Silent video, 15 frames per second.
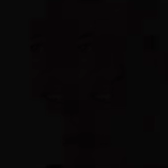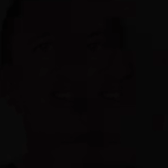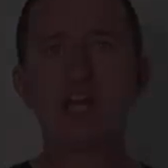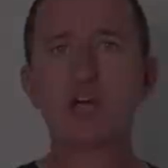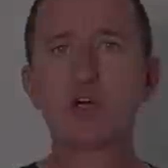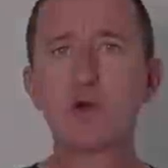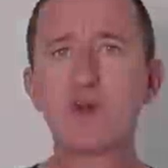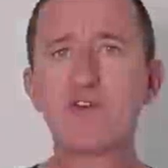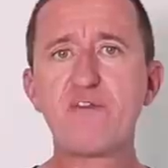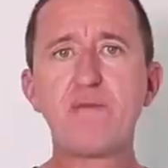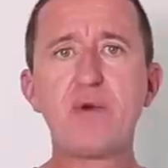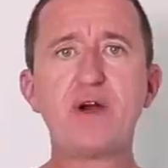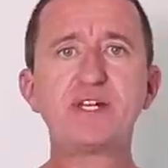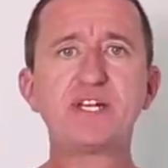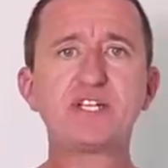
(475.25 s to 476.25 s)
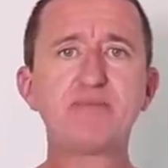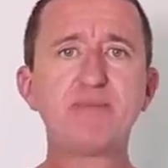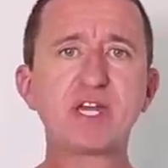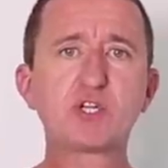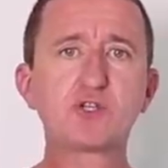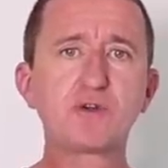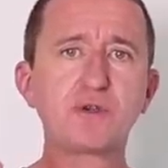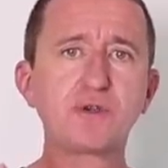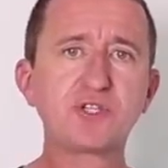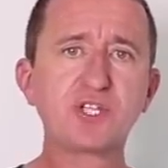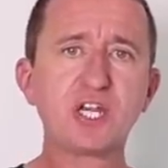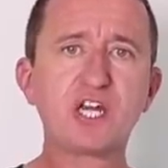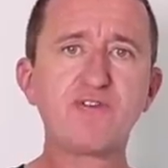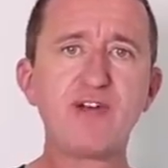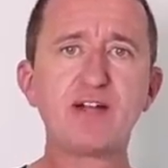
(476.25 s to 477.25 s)
Now a quick reminder to make sure you
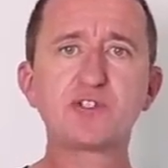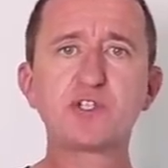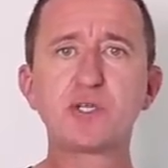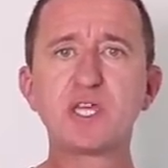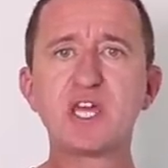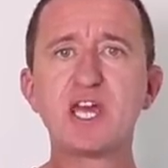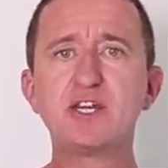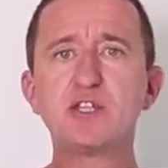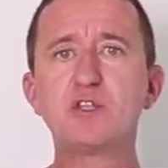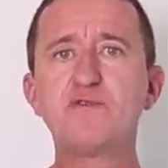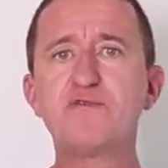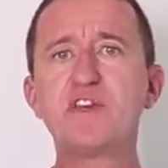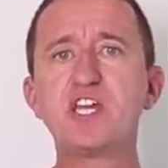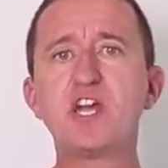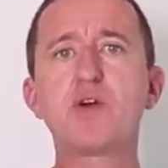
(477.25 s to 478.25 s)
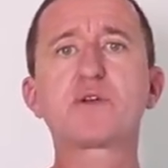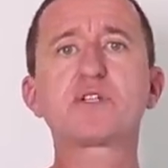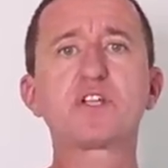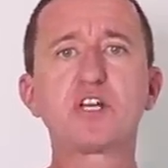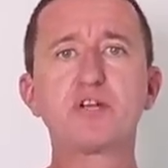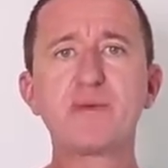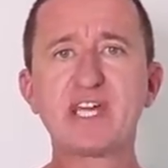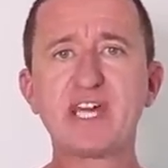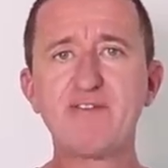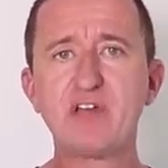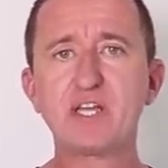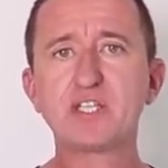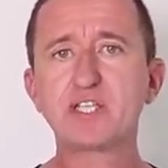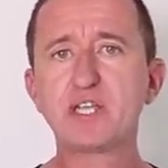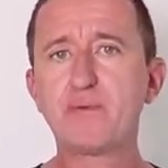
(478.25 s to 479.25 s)
stick around to the end of the video because I'm going to be
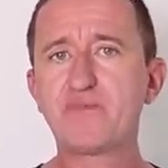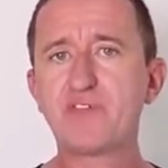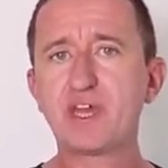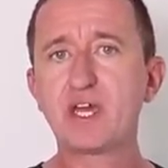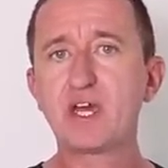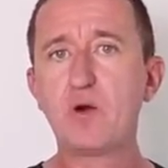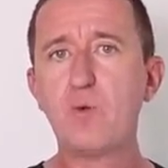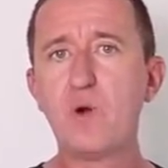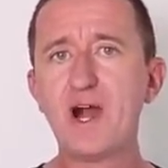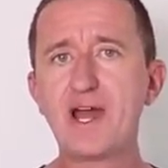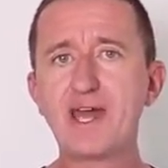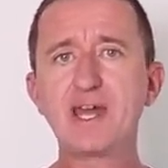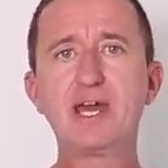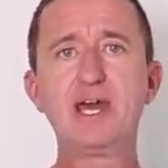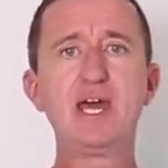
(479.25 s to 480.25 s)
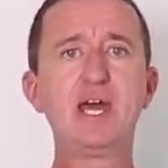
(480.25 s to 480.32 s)
giving something away.